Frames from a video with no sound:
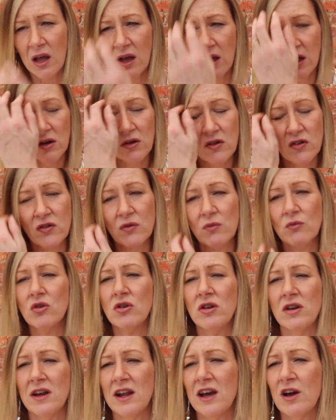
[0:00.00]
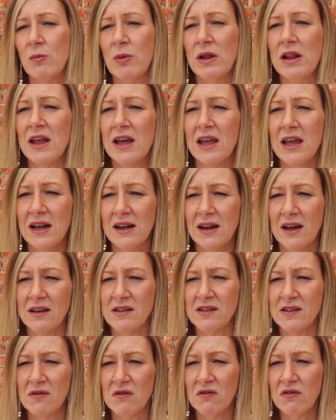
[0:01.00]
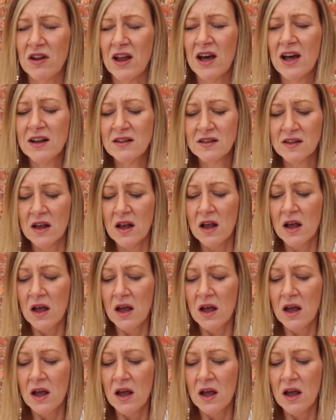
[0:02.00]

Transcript: and wouldn't now be laying nice and flat.